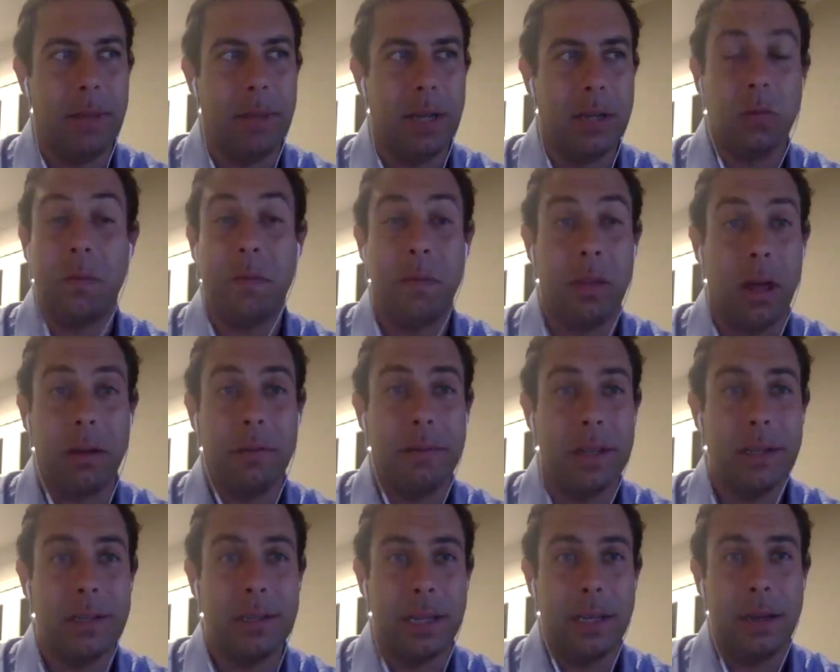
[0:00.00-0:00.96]
as we've thought of
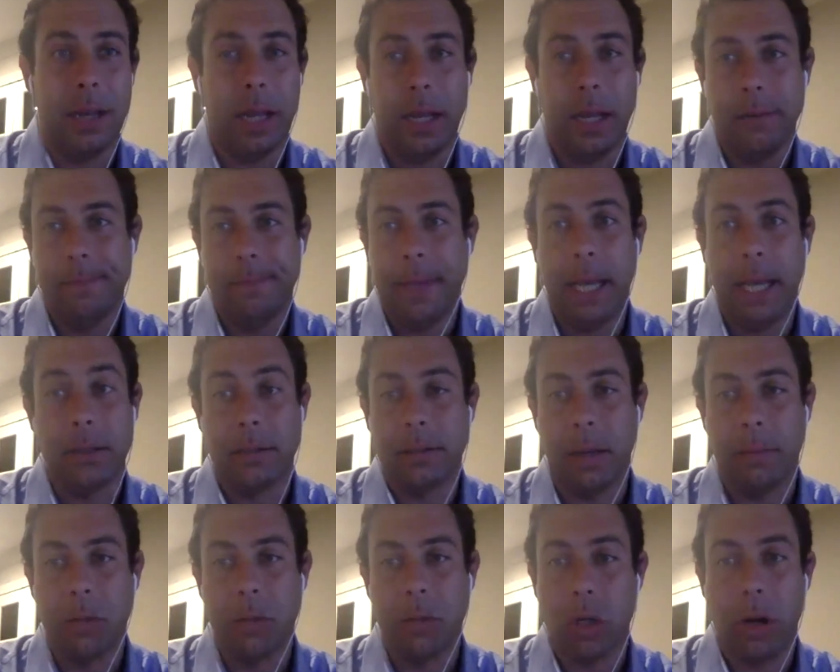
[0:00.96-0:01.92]
this, and as
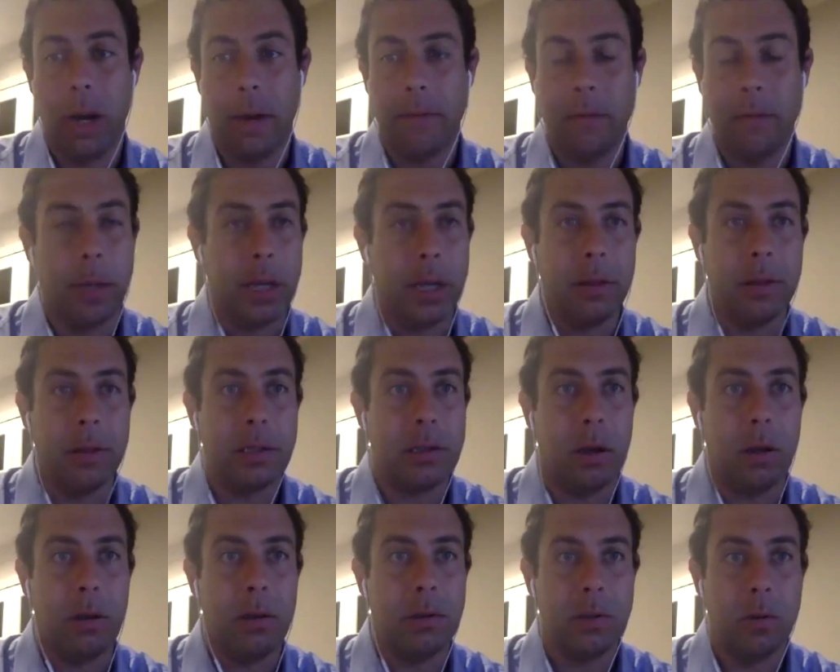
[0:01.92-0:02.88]
I'm sure everybody on this
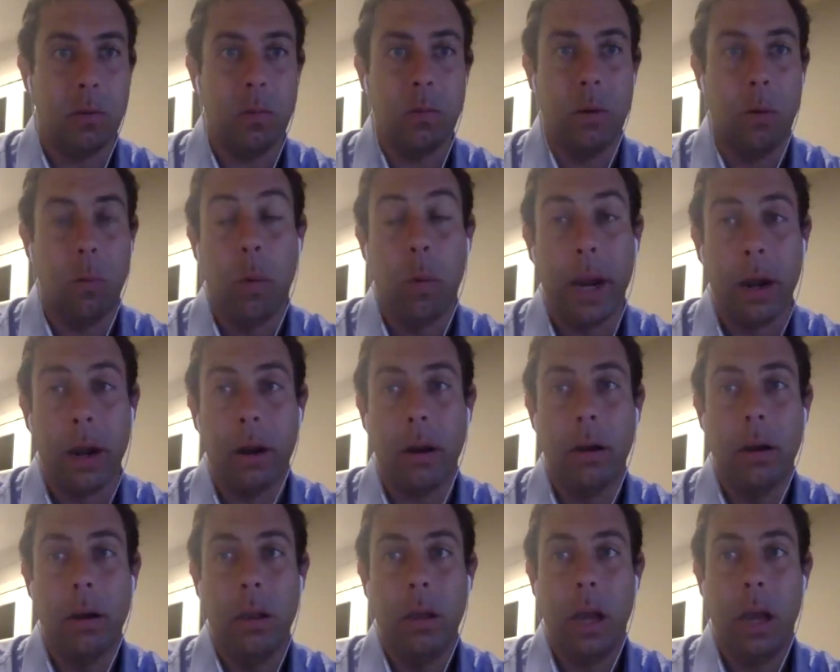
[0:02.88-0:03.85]
call is aware,
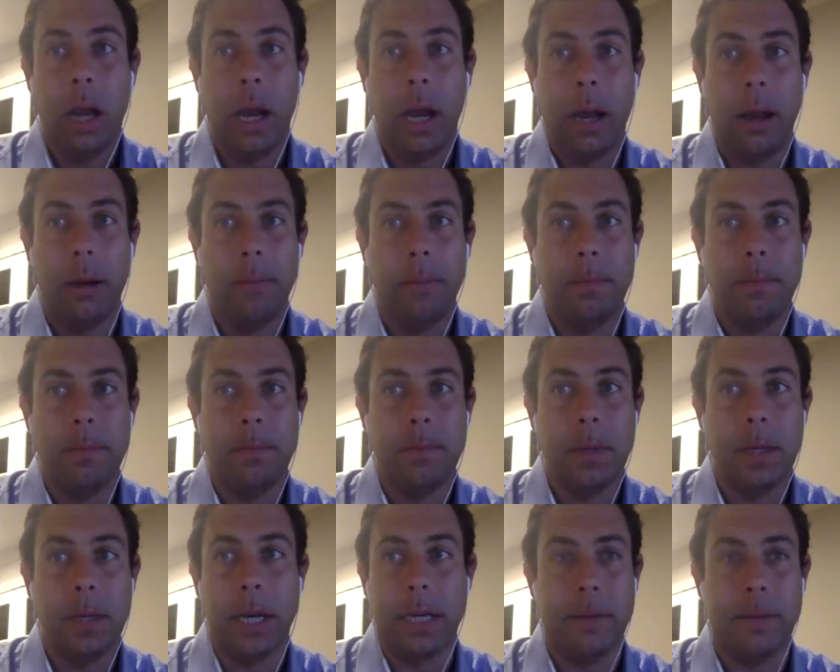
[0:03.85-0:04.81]

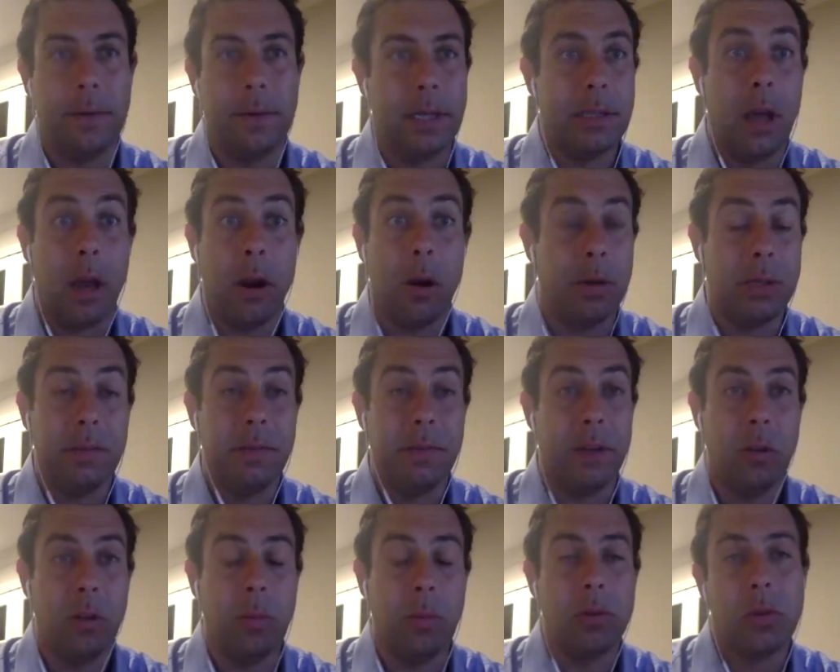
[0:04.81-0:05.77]
connectivity is not always
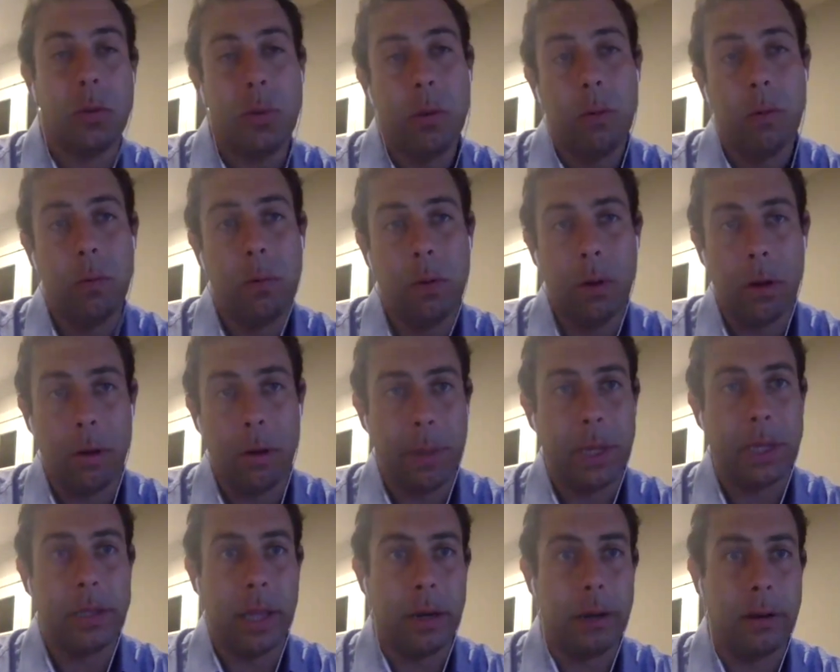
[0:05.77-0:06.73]
available. So we want to
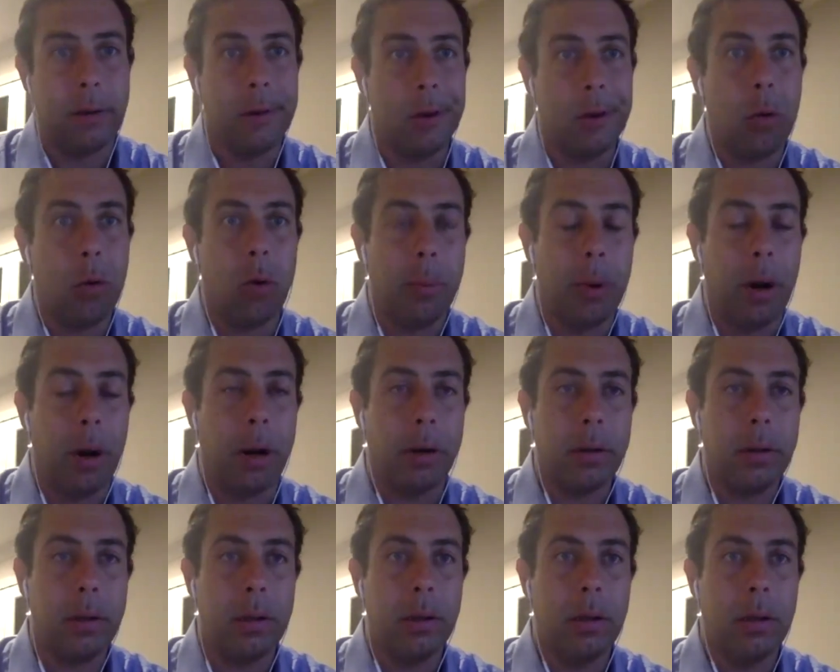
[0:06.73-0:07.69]
make that a
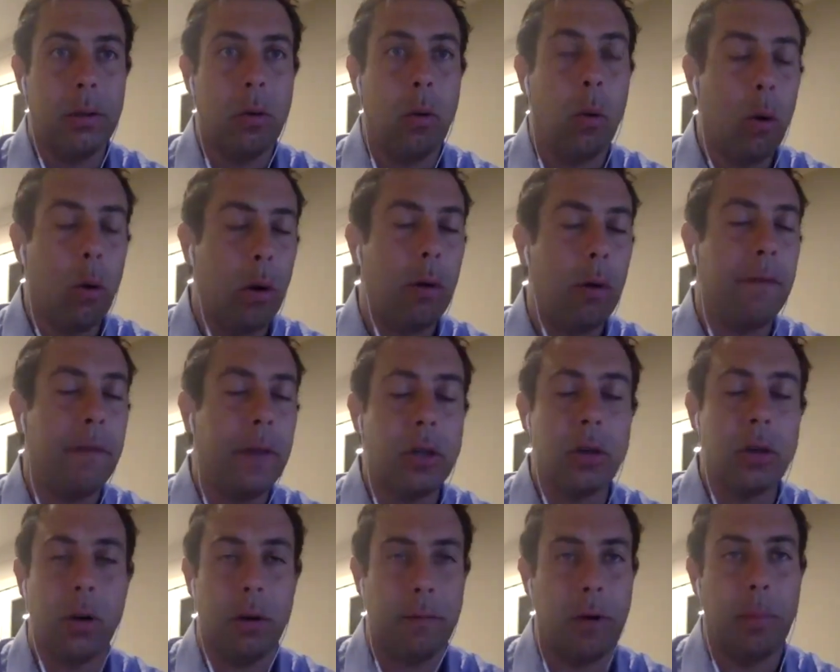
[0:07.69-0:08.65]
core
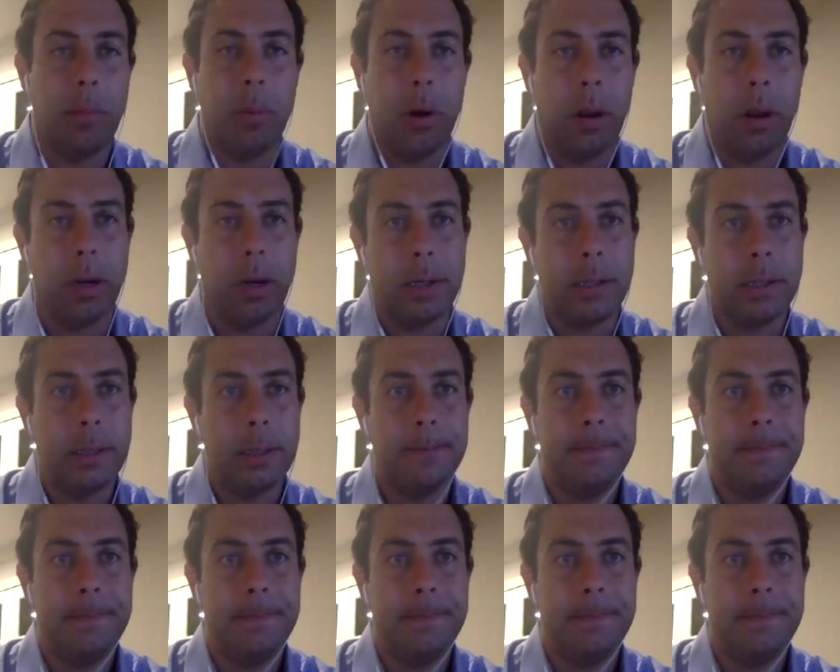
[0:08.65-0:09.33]
feature of our product.